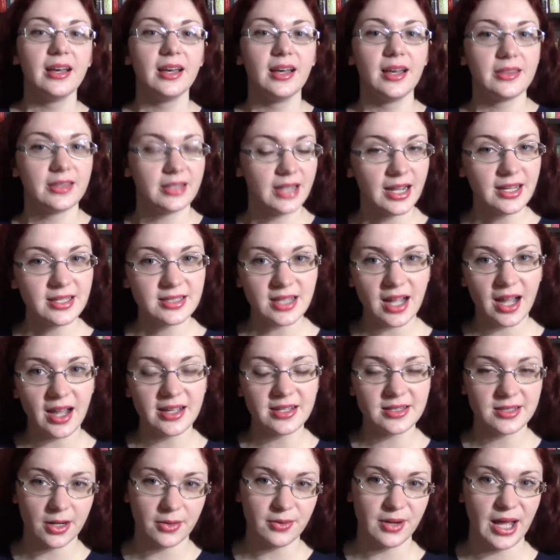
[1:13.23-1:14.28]
The next I
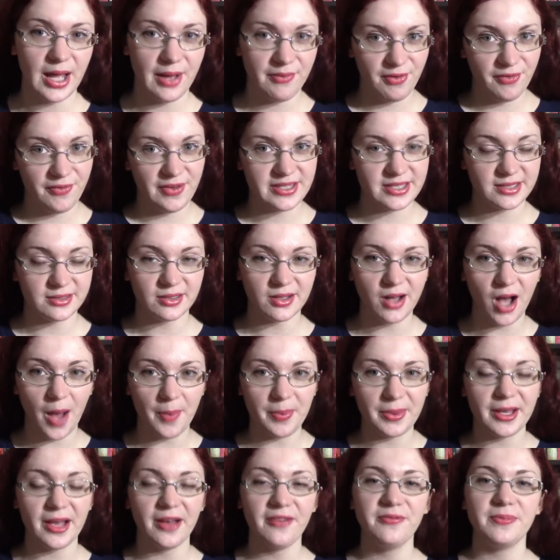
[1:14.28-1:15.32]
don't have a physical
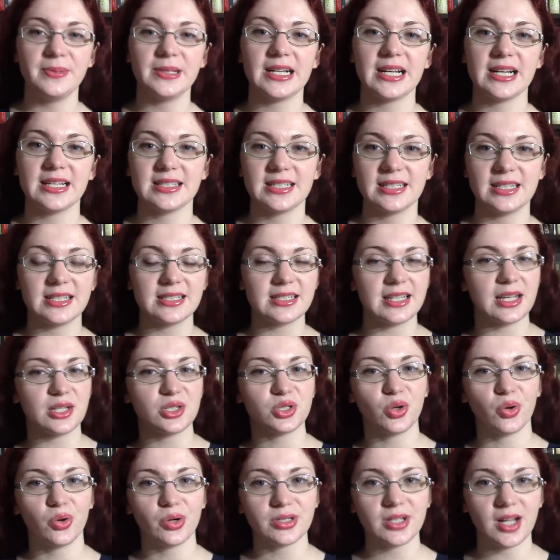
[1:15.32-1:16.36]
copy of because it is a
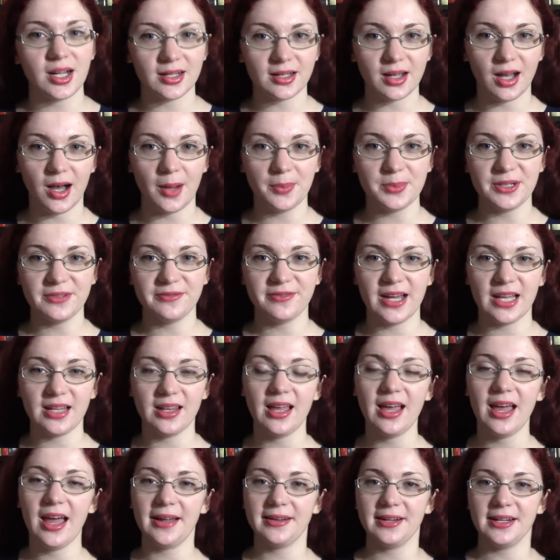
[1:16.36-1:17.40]
Tor.com
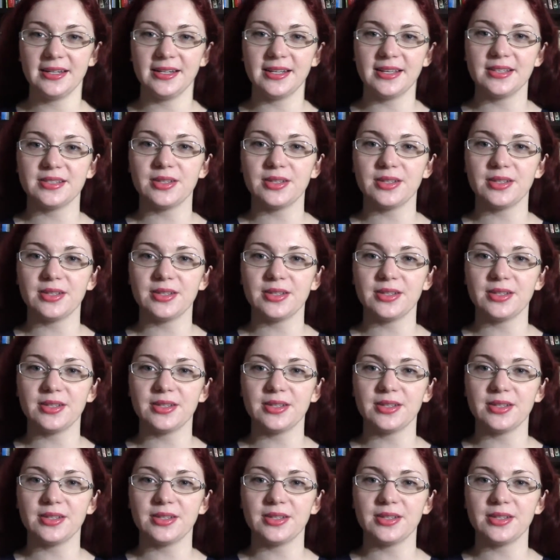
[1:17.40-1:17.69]
novella and it is